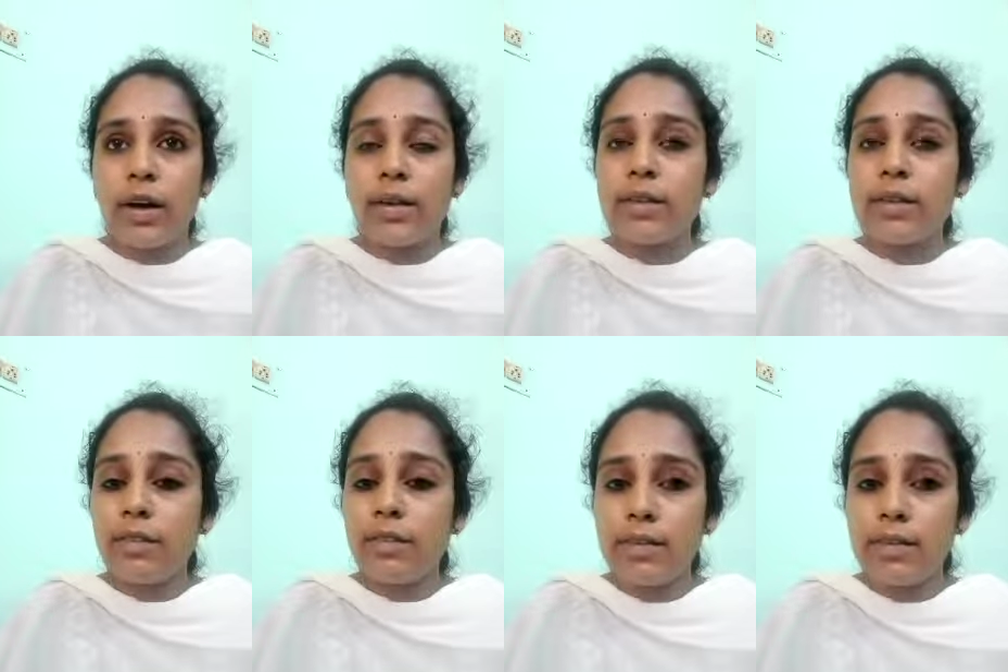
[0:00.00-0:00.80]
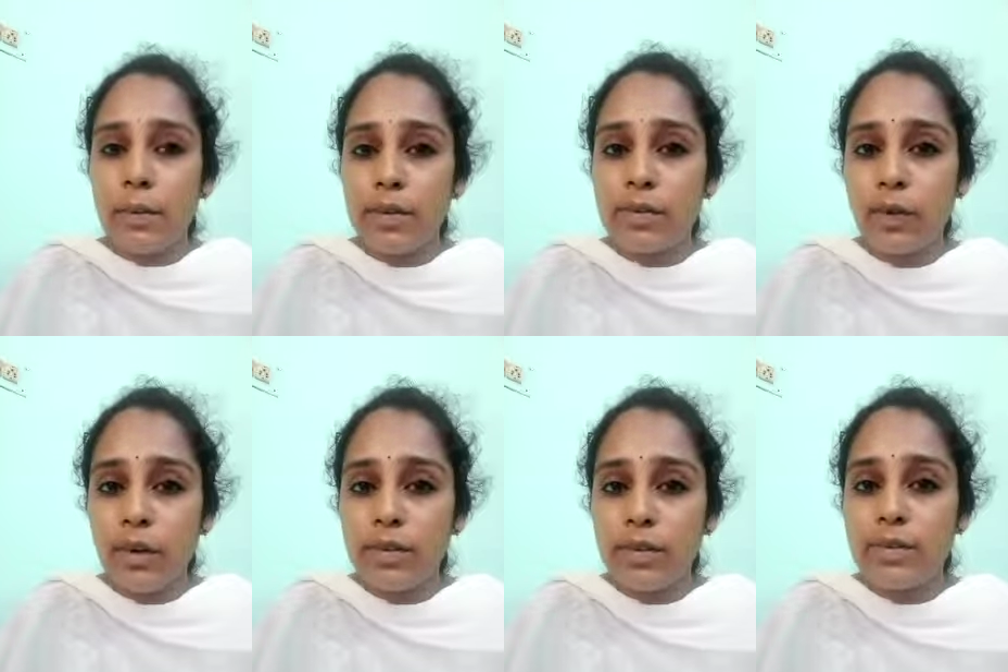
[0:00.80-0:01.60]
Severe sepsis code
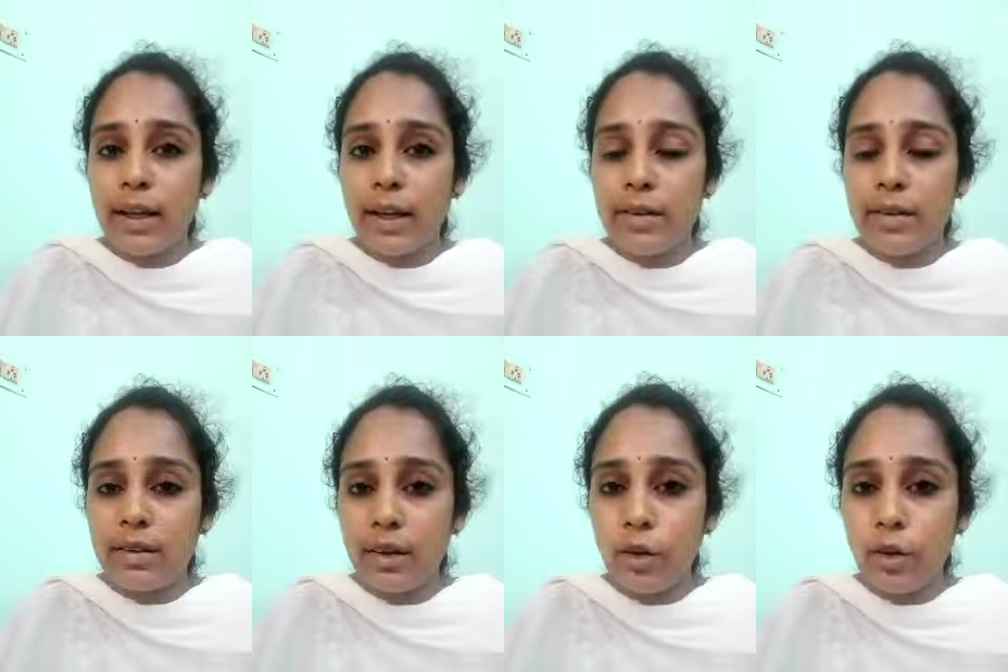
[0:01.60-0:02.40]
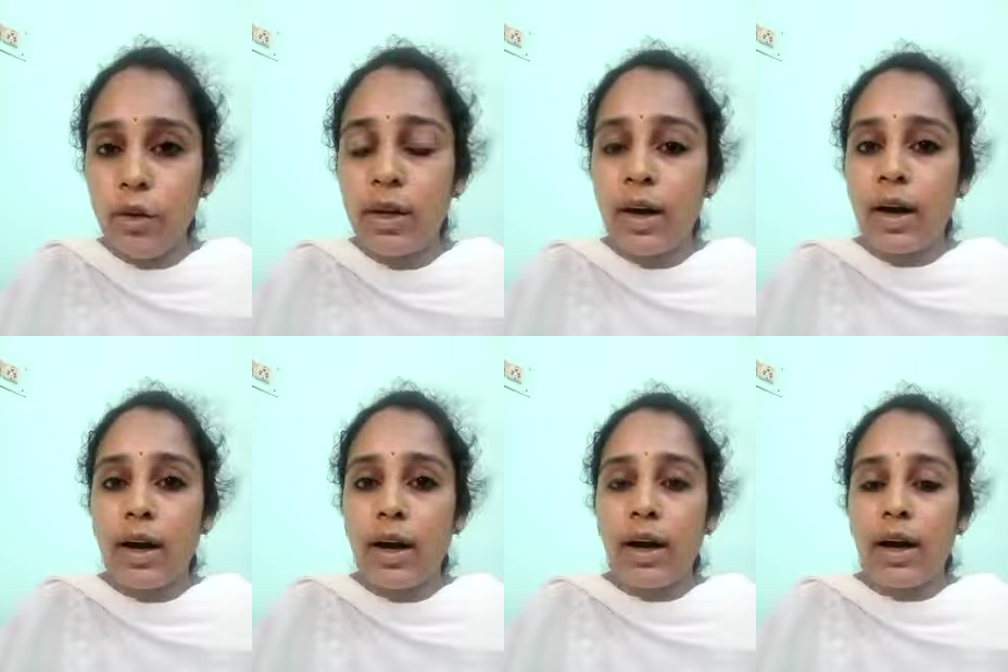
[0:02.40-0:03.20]
is the secondary code.
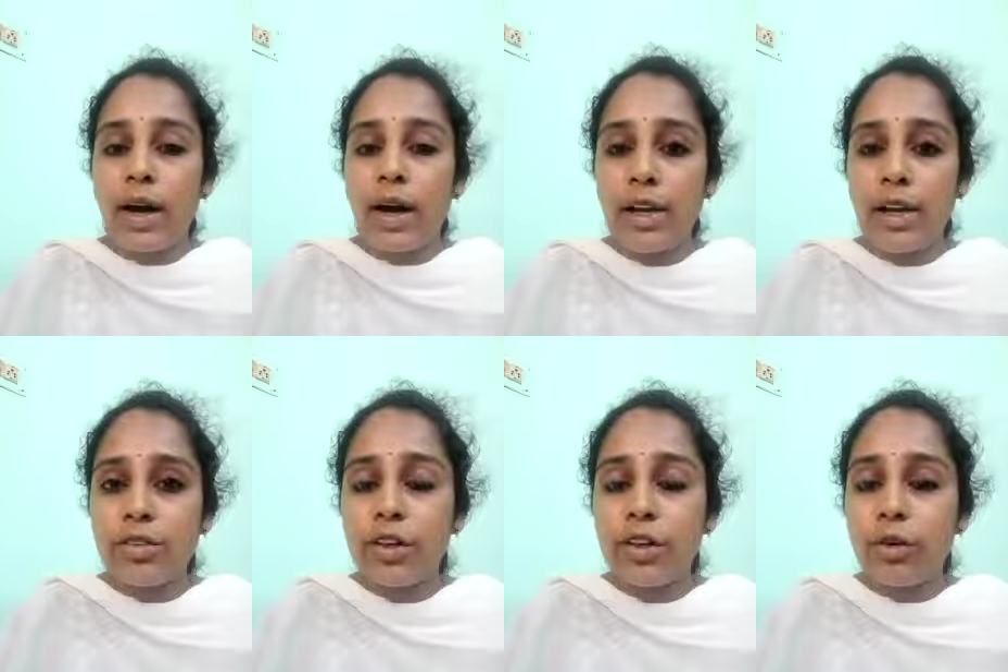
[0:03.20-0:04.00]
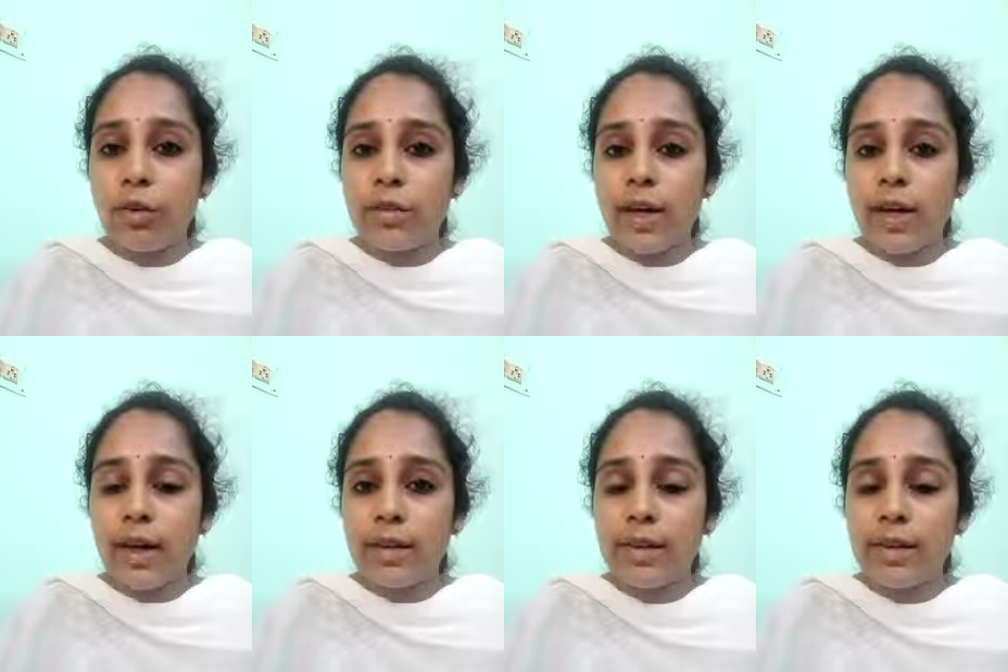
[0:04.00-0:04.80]
Additional codes are
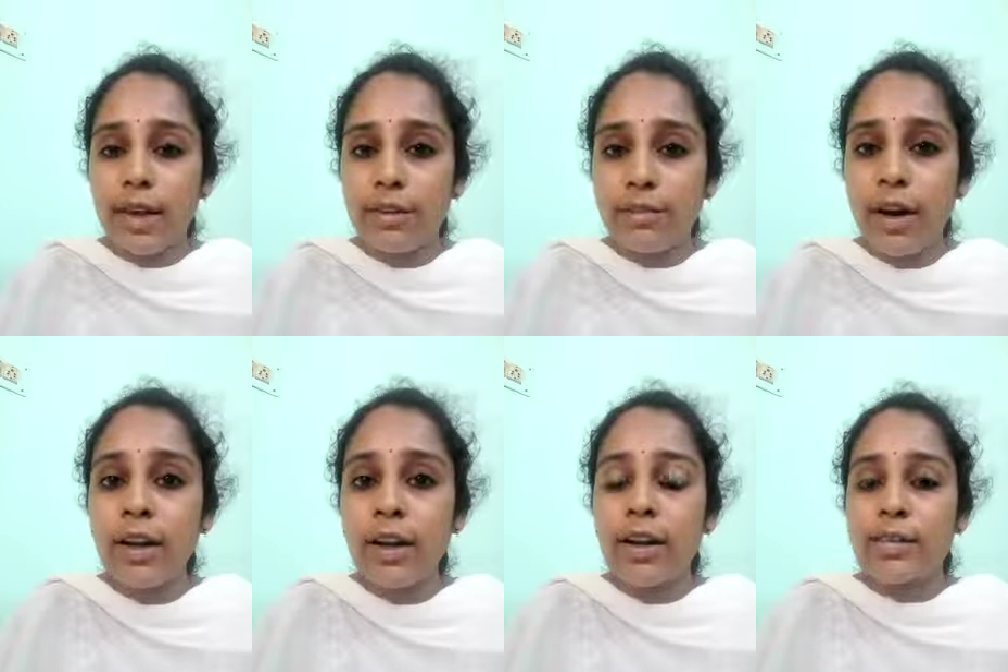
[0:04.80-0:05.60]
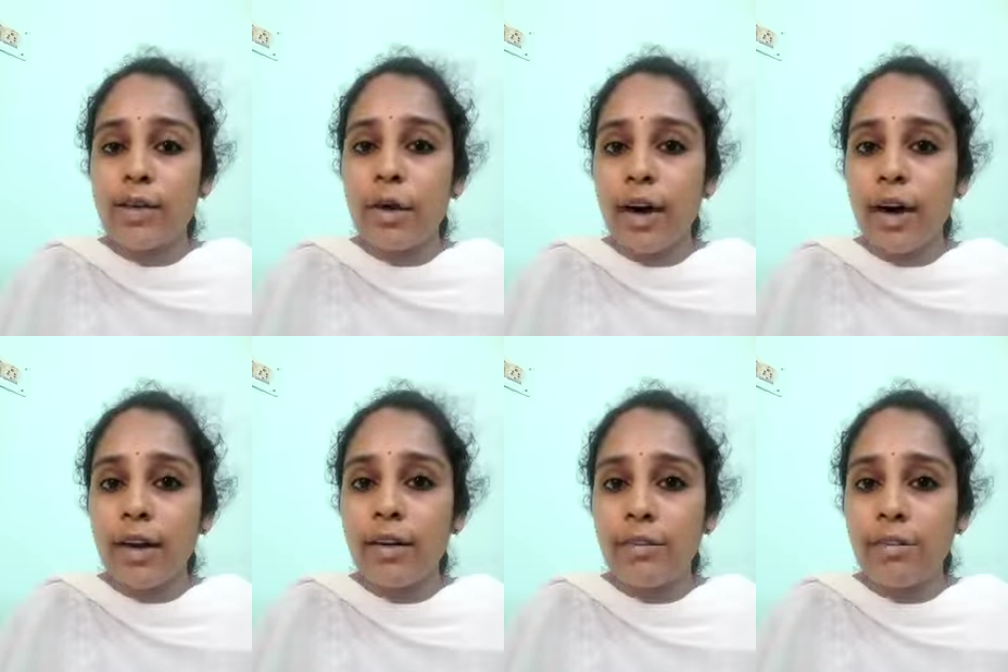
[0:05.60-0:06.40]
assigned for some
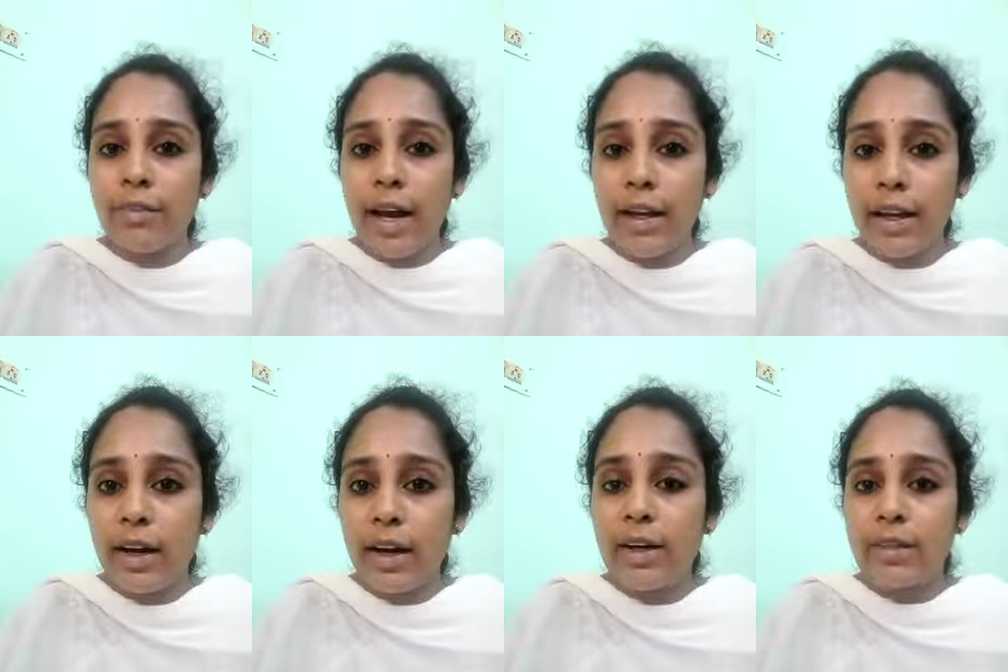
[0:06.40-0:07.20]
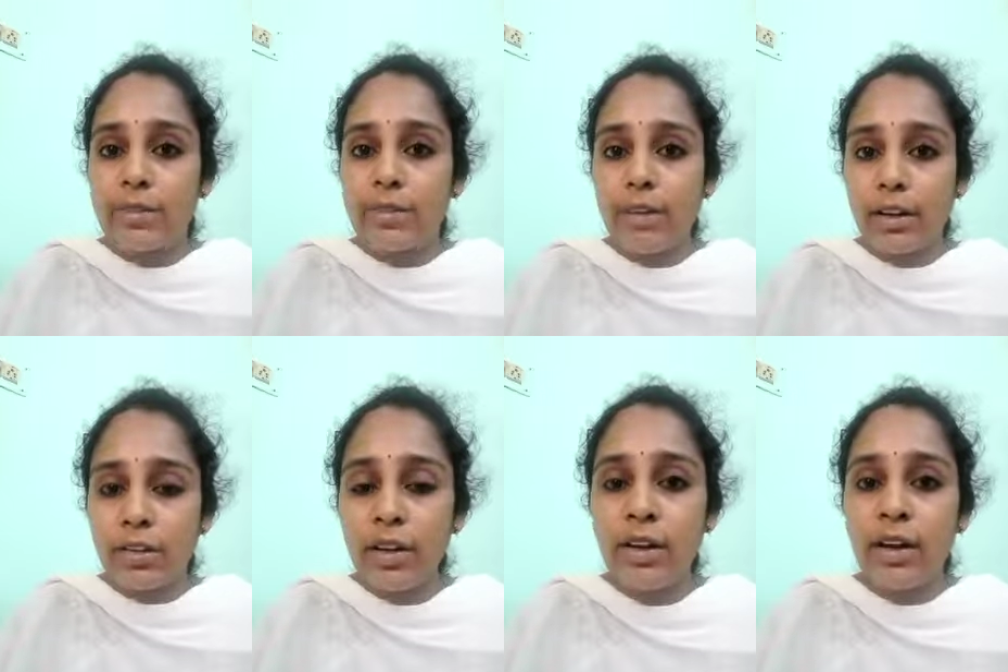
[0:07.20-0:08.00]
organ failure or dysfunction.